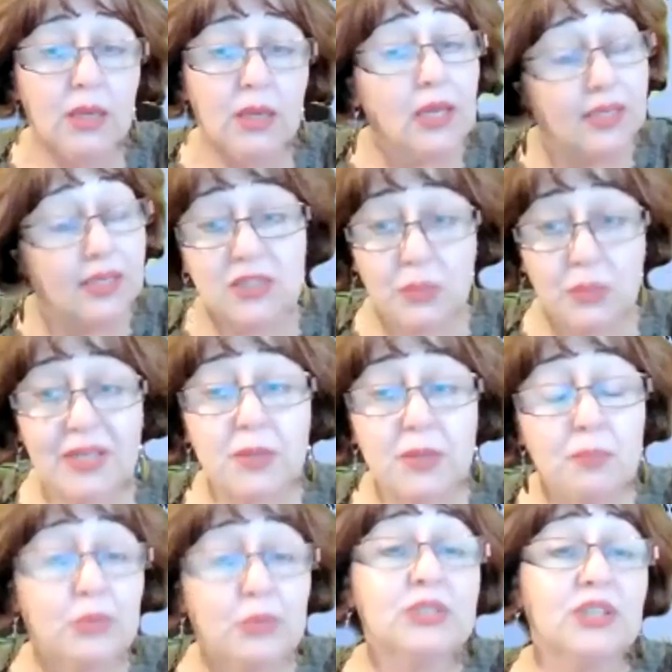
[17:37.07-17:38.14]
And it's very
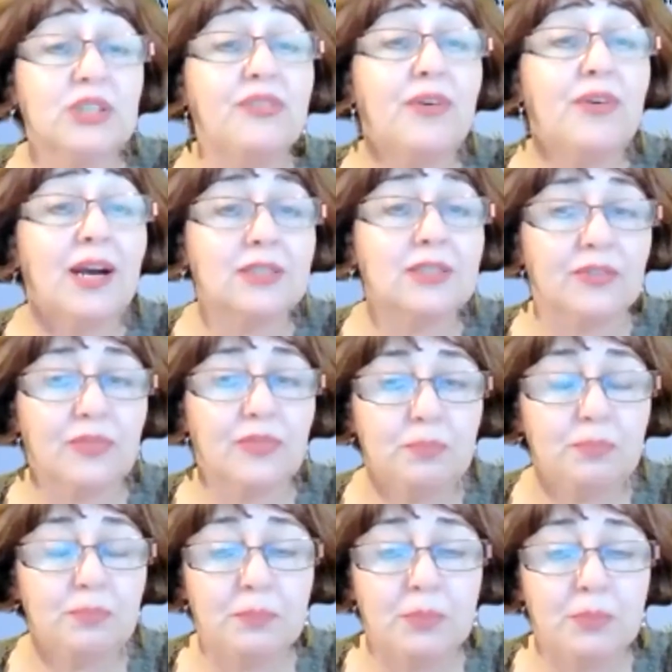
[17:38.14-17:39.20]
important factor for
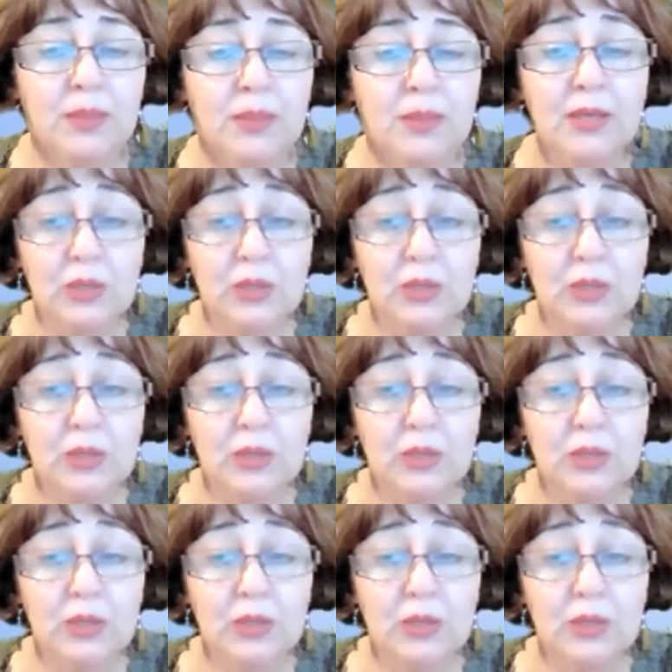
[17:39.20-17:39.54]
people,